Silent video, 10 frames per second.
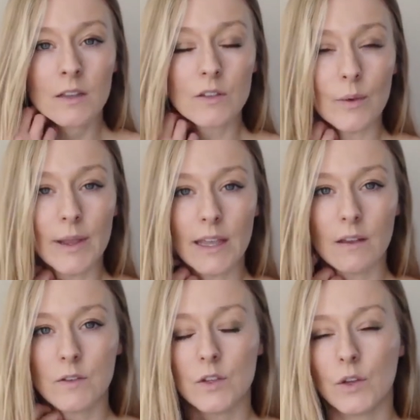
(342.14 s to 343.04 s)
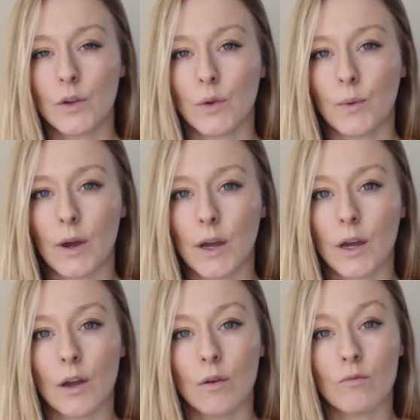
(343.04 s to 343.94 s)
So it gives you
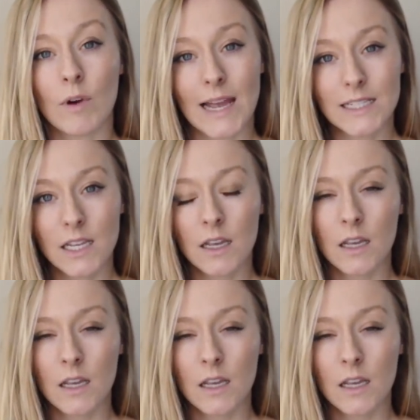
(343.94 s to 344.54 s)
a red,